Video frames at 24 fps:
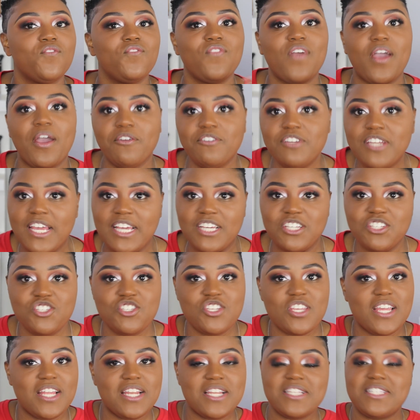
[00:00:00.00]

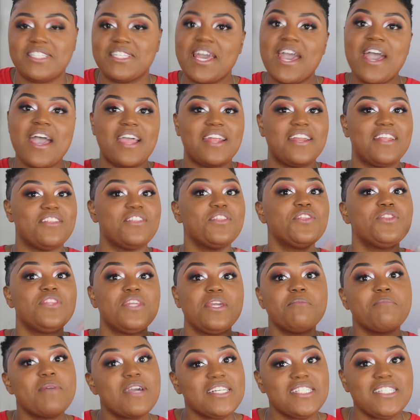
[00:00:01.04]
foundation is kind of the
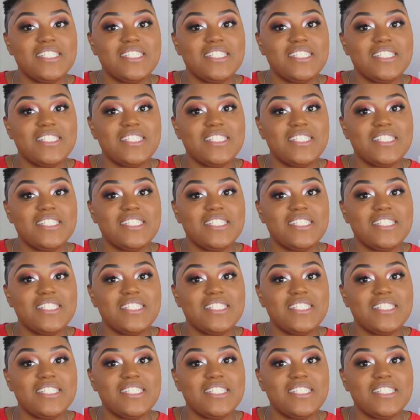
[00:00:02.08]
theme I